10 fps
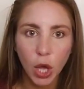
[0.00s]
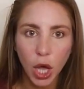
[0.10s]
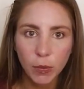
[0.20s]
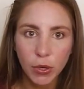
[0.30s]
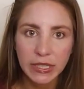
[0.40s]

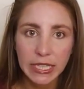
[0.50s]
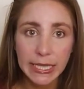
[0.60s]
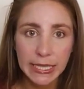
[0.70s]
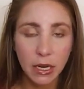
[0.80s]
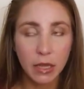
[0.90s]
blog post that
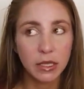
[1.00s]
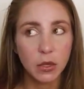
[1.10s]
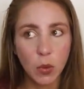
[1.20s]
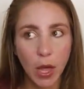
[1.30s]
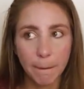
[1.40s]
I did on this
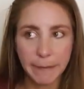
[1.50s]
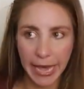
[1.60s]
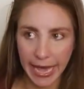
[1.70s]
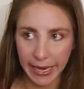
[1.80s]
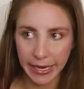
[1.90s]
a while
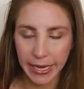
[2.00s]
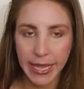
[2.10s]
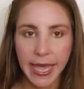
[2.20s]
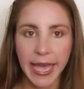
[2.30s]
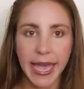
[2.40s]
back,
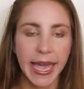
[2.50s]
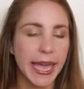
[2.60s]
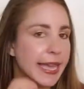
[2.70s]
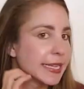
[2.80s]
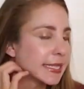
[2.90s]

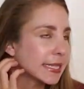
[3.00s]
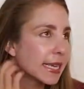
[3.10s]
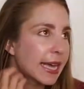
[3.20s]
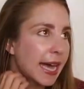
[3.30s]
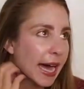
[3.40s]
and
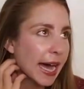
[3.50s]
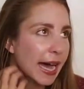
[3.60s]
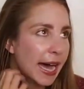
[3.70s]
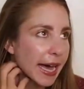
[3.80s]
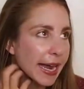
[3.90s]

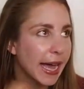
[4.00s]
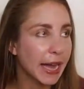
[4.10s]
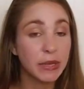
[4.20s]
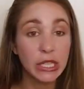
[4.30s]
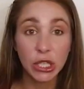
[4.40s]

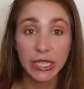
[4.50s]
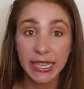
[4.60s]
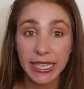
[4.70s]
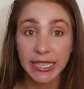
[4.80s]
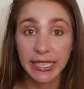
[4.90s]
I re-looked
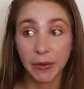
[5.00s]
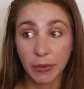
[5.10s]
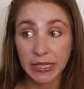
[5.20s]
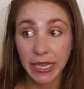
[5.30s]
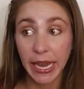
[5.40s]
at this and I
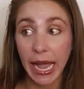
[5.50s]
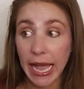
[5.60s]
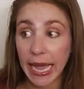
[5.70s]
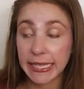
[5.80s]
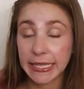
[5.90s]
was like,
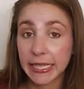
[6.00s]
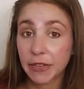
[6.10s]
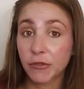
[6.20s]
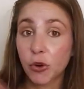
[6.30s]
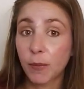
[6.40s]
I did
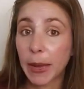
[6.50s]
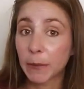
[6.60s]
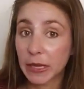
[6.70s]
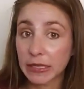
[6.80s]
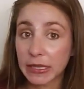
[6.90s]
it for my
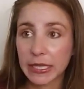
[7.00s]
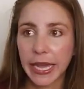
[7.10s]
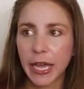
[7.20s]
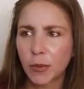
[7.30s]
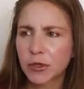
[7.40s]
business
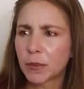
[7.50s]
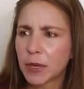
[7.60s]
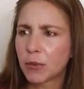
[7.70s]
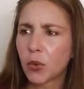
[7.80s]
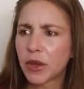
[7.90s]
and I helped some
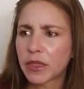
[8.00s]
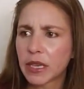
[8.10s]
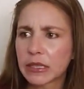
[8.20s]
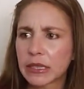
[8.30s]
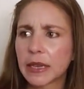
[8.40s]
people with
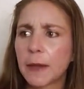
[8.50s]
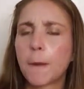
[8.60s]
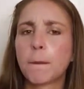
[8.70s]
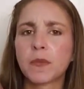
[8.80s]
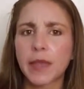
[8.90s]
this and
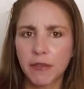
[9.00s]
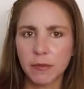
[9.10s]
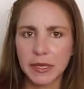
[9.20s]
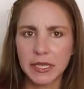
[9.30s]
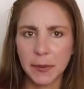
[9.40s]
gave
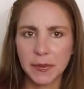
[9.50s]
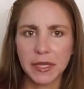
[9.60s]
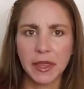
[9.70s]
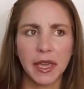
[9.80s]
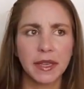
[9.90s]
them the tips
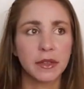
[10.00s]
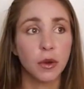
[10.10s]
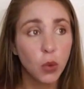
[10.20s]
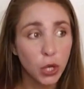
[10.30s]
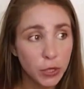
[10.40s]
and things and
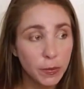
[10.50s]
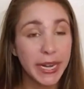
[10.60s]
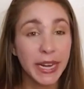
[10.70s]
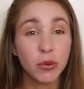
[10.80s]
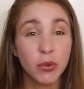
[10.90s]
it worked, but
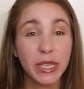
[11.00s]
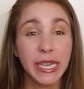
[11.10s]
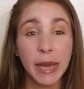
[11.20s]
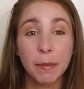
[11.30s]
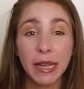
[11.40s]
I never
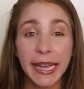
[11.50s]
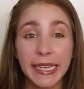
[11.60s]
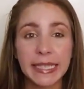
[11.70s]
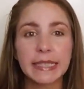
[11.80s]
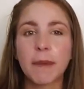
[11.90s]
really applied
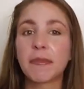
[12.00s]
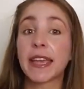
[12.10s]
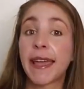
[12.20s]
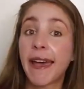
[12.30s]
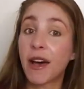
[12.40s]
it in
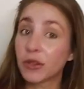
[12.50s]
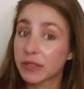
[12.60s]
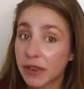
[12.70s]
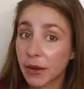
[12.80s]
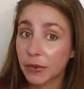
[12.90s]
something
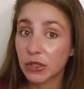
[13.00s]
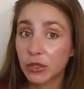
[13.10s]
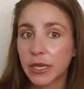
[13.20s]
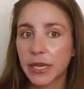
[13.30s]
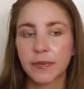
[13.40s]
else that I was
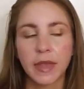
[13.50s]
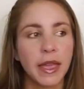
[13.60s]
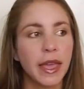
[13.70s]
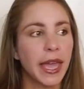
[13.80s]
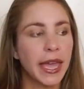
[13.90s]
doing.
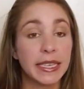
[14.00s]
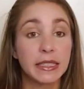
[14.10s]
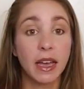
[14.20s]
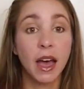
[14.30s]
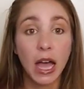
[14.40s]
And
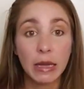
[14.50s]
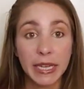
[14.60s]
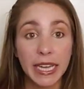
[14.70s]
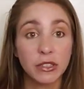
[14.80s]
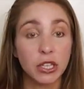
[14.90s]
as a
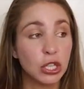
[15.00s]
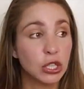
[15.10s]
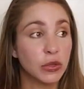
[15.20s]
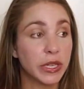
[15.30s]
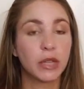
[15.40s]
hobby, I started
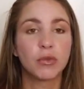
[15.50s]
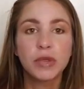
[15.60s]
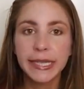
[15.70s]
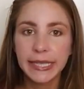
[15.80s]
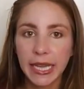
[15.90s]
doing
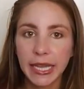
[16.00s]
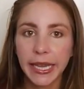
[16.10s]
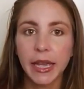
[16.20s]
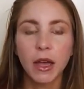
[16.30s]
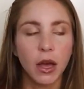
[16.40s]

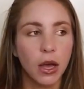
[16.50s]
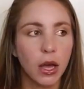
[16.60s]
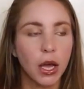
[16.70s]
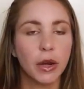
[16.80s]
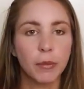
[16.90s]
reselling
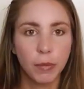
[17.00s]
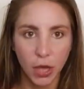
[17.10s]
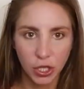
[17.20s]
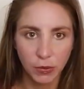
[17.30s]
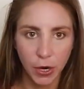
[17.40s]
on
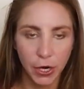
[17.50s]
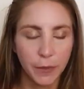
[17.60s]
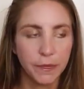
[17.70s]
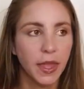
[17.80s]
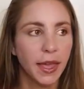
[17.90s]
Poshmark.
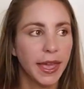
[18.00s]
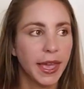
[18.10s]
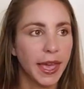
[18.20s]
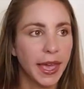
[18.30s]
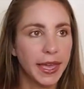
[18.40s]

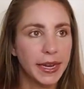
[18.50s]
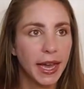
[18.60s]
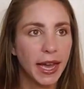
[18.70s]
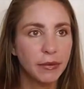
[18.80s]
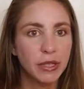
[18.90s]

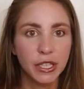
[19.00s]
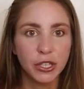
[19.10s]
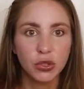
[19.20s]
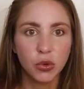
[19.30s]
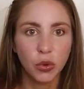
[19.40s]
And I really
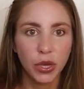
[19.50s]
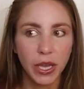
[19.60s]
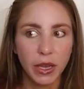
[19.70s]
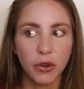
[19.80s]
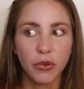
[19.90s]
enjoy,
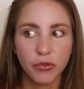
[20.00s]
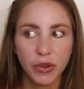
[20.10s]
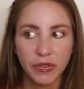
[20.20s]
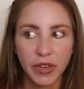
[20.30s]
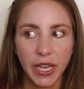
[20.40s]
you know,
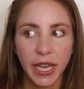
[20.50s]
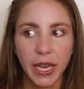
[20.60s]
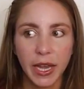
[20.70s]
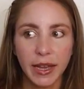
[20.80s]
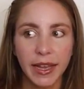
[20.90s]

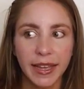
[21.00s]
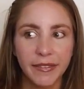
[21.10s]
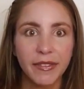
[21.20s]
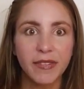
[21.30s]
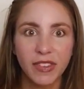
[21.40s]
thrifting.
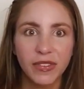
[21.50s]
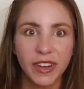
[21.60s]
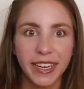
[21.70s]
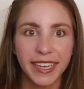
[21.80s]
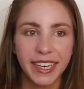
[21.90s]
It's
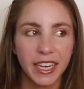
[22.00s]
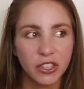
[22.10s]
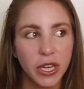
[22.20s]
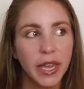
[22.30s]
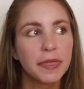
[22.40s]
very addicting
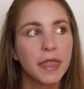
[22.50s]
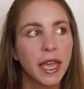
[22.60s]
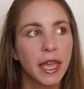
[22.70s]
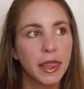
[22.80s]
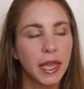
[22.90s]
actually.
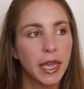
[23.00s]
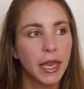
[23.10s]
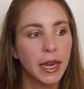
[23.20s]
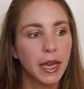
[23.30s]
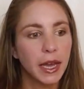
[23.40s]
And
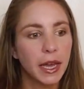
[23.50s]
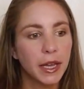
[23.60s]
then